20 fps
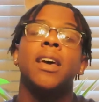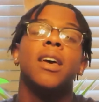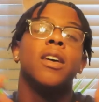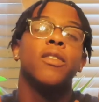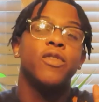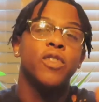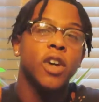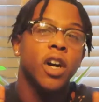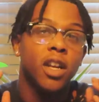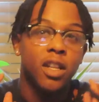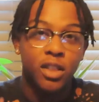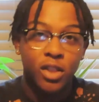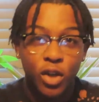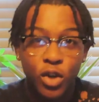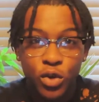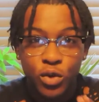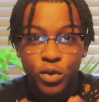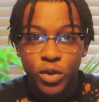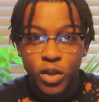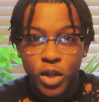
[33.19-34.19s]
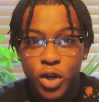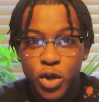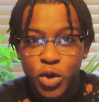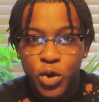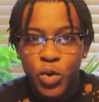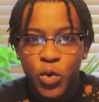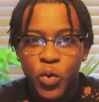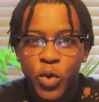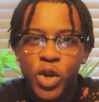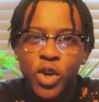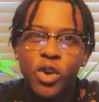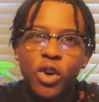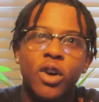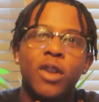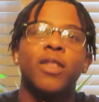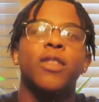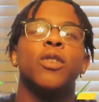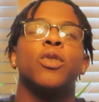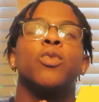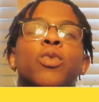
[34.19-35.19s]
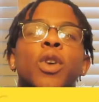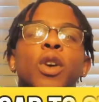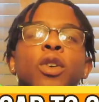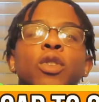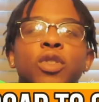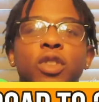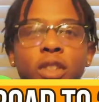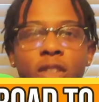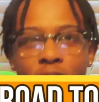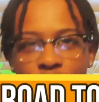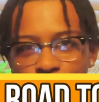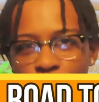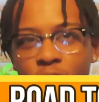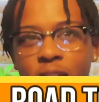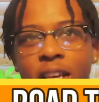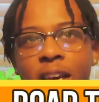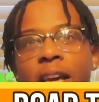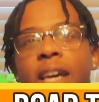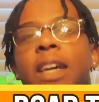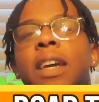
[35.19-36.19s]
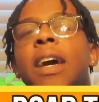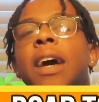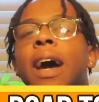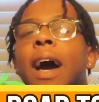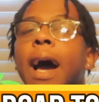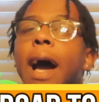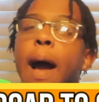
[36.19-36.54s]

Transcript: If y'all don't know, we are on the road to 2K.